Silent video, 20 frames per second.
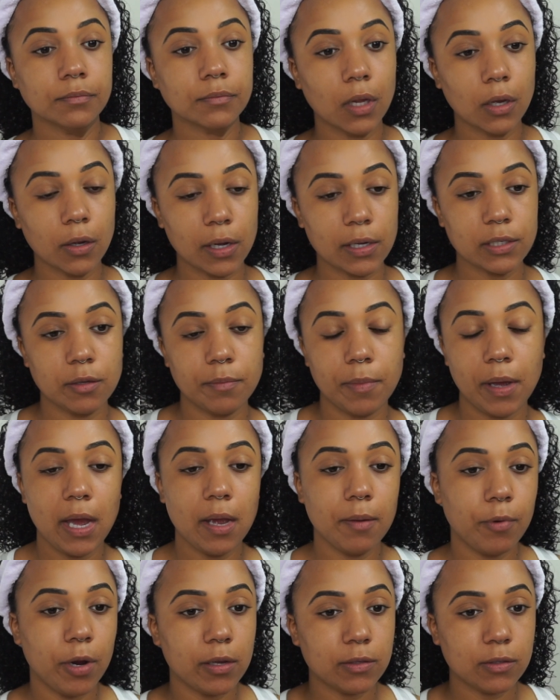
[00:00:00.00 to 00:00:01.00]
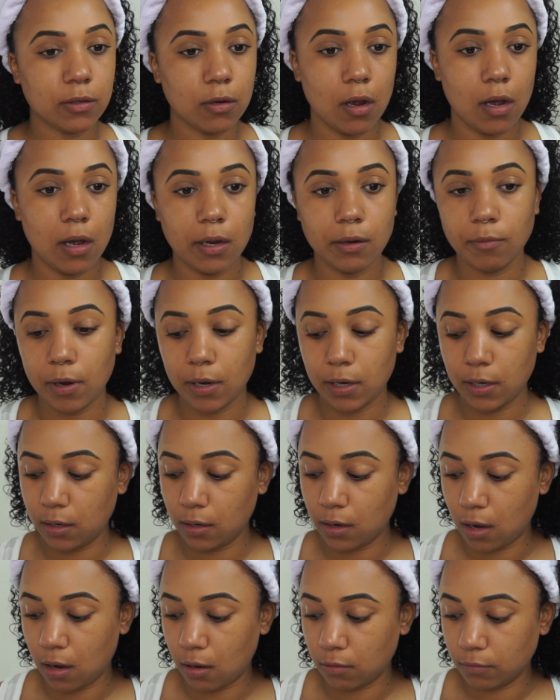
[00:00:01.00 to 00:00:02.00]
Okay, so my eyebrows are on, ready to
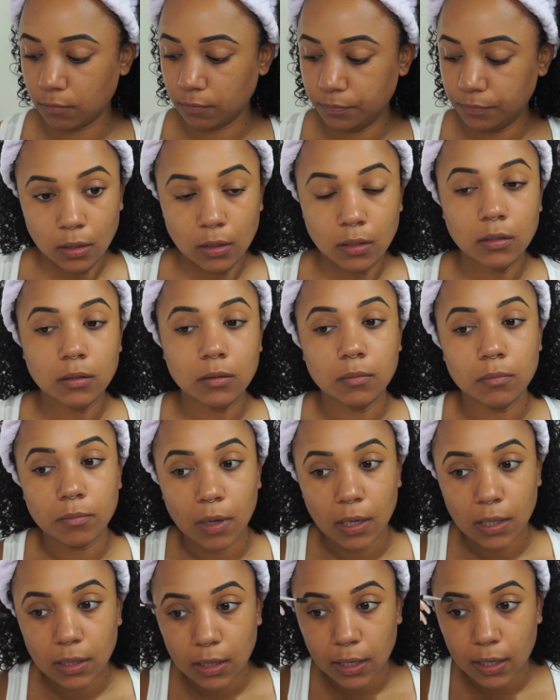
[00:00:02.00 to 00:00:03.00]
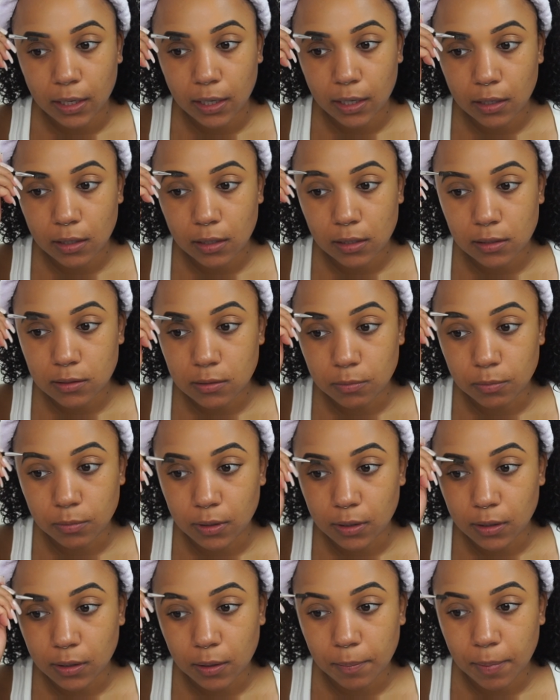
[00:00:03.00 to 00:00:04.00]
go. My lighting is
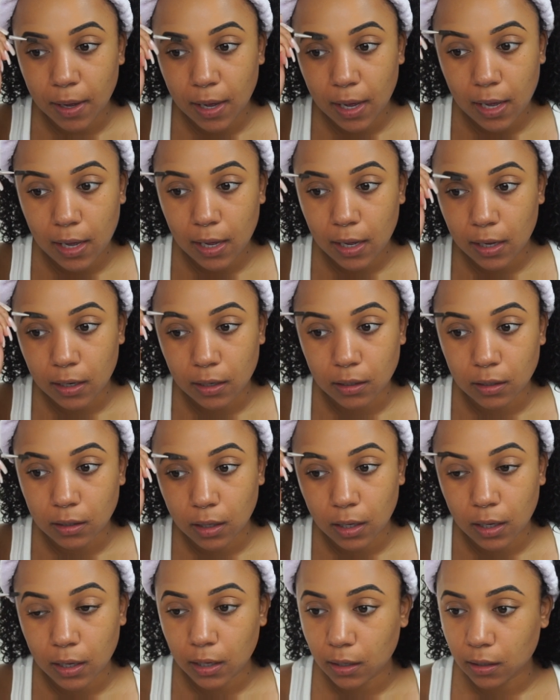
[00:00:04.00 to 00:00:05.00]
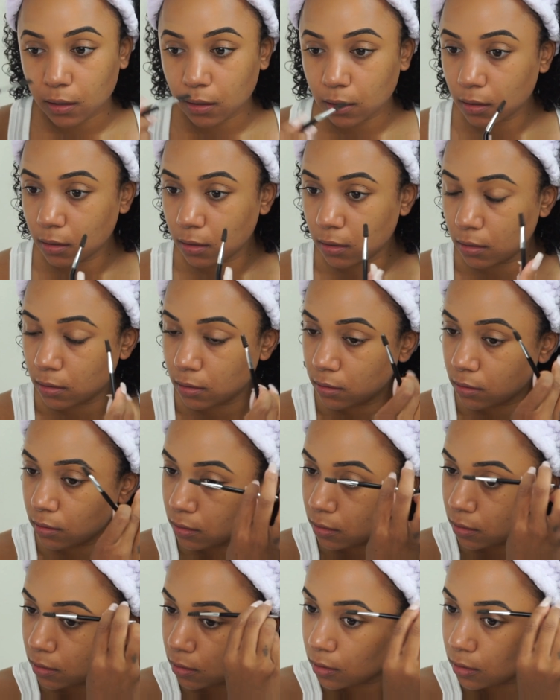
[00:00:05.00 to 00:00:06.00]
really bad. Like,
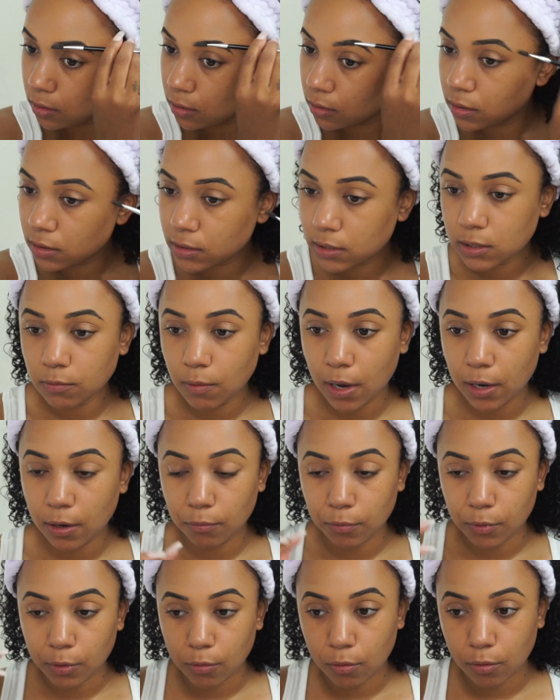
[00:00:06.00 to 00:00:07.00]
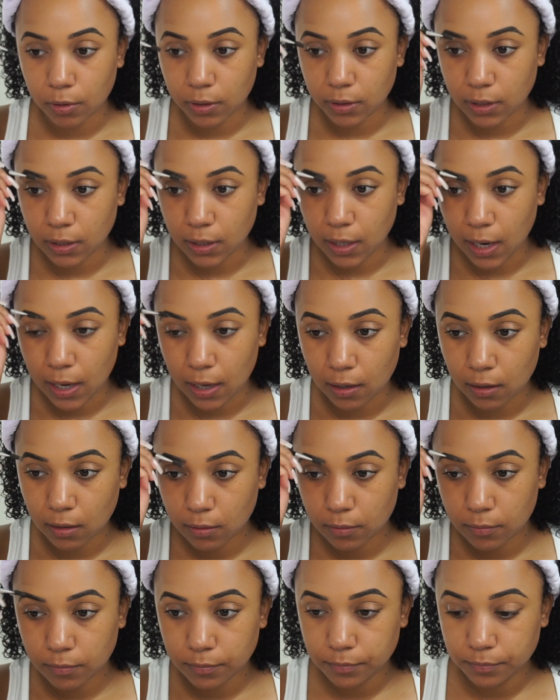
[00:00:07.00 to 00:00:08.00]
this is why I don't record in the day,
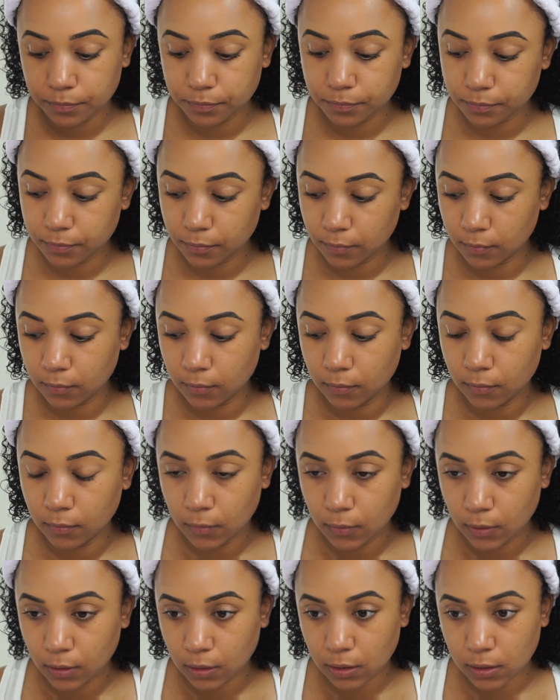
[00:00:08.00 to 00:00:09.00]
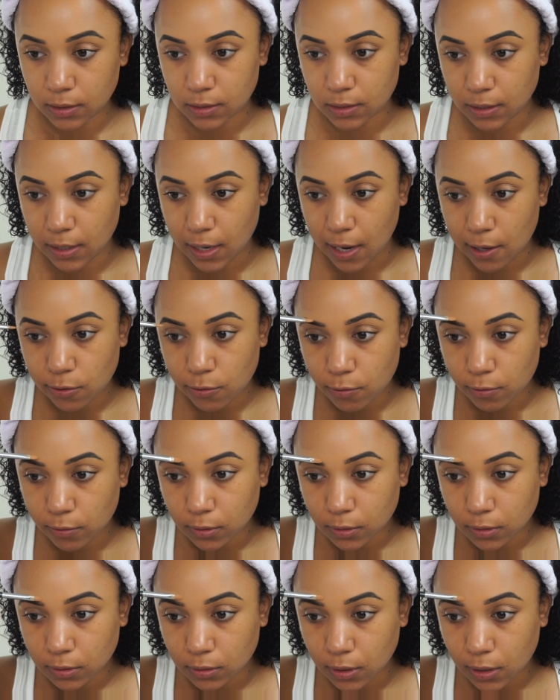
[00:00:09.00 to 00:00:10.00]
because the
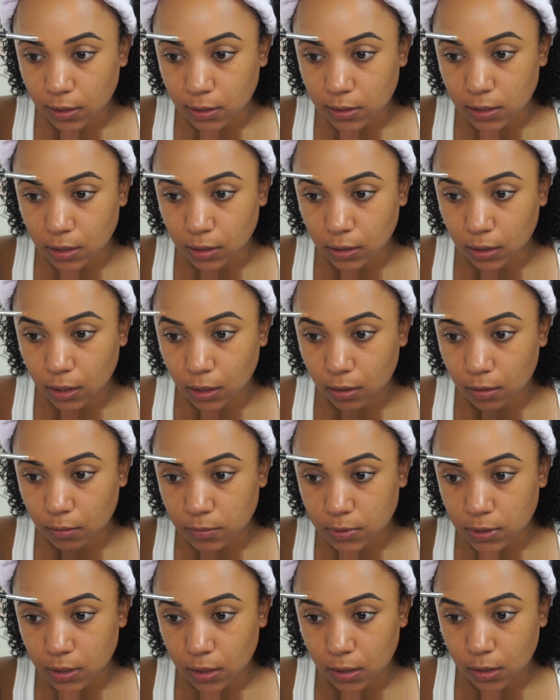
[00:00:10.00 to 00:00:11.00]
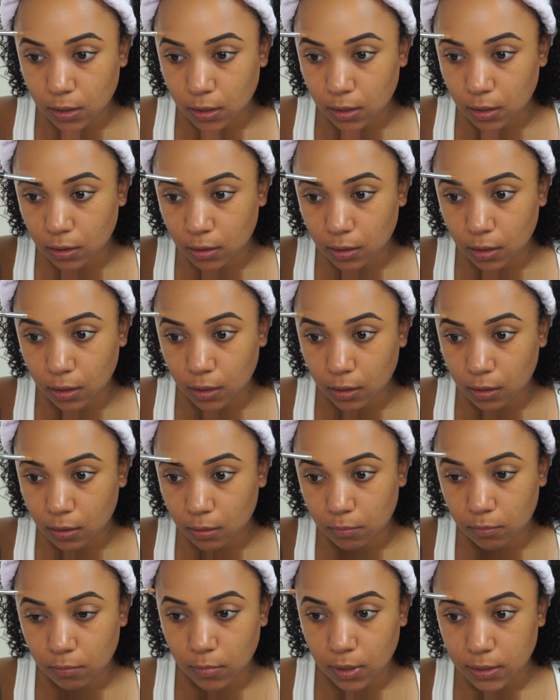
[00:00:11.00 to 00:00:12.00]
natural like sunlight comes in and it like
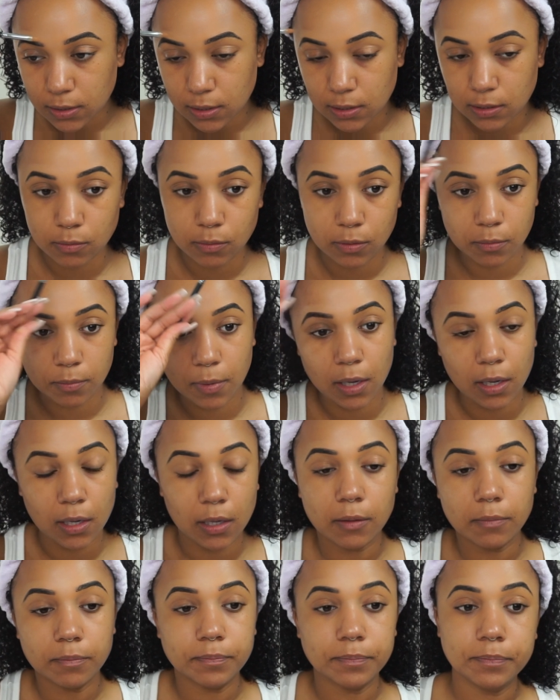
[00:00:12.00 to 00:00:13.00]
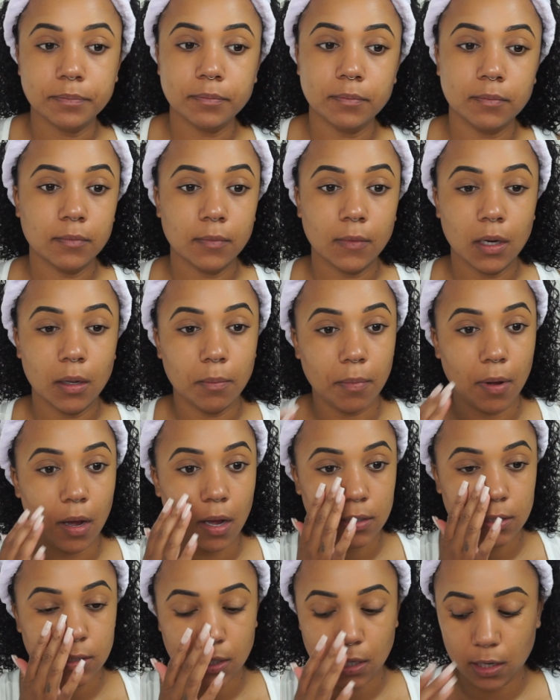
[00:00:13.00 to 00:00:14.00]
messes with my
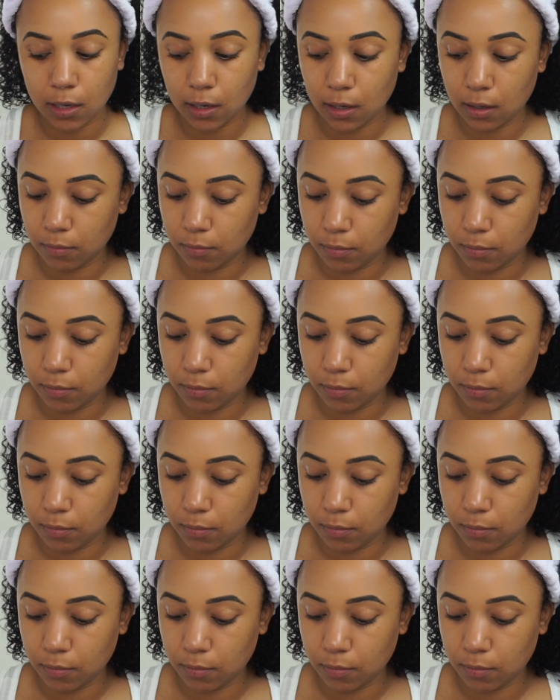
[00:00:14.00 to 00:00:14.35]
box lighting.